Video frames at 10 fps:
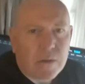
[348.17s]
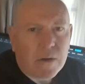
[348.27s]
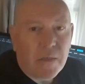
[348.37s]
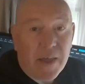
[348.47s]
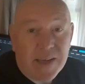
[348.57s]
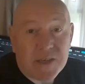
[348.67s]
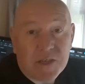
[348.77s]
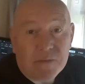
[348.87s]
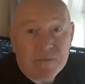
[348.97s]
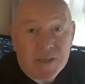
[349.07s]
And
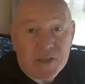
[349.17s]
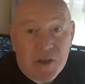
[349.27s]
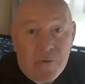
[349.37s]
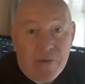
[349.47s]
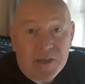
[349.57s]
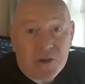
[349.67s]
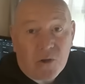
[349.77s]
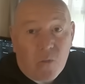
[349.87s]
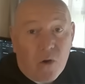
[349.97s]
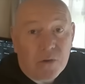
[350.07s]
this is the
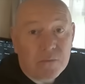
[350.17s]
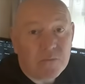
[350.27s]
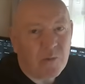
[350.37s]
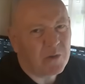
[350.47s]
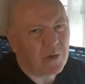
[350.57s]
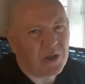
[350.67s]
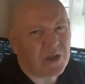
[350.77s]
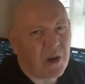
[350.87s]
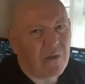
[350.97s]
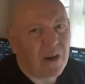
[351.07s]
original one, which we just
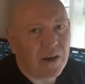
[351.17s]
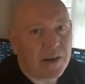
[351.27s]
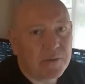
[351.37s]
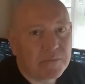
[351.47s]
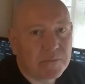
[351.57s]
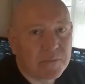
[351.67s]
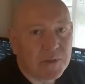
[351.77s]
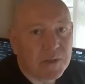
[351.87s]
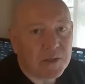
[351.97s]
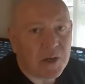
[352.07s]
don't like.
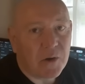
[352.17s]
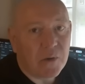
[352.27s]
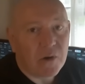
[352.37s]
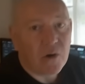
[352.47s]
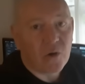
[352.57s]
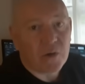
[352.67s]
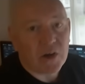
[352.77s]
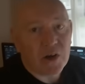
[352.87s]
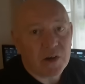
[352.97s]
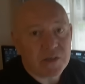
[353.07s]
So all the
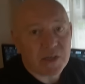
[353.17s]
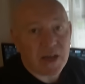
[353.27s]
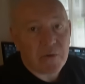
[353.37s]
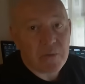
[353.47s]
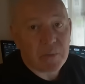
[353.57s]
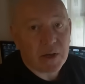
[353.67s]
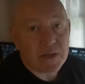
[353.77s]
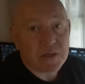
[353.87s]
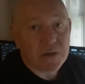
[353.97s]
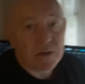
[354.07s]
curtains are now in
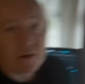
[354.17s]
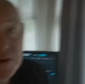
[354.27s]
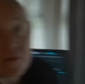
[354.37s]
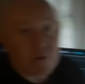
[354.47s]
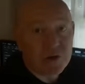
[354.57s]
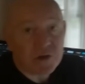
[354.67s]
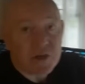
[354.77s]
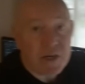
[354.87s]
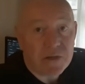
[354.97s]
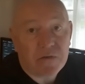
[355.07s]
place. We just
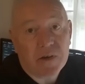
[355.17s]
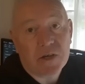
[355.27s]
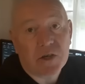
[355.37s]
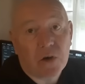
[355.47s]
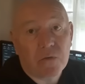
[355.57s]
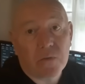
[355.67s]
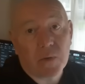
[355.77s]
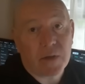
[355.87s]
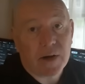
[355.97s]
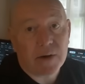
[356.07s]
need to finish off
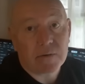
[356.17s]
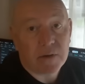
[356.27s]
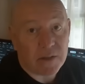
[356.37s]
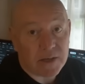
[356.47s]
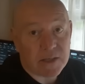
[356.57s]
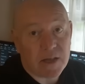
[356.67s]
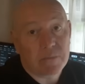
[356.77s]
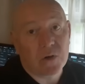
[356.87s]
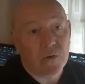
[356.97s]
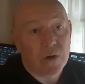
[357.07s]
with that, and that's them
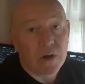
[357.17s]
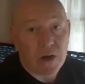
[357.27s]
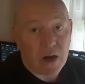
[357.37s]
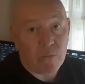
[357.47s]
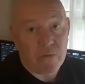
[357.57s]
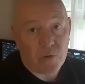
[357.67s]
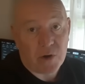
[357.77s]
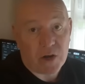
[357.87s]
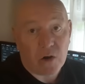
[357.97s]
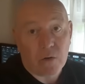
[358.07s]
done. And we've already
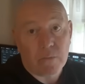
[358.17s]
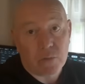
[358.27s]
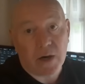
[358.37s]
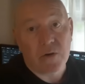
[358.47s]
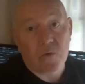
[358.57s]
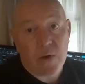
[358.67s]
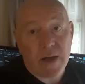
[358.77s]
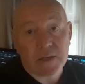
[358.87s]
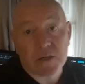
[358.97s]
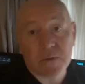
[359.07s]
got brand new
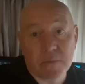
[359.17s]
nets.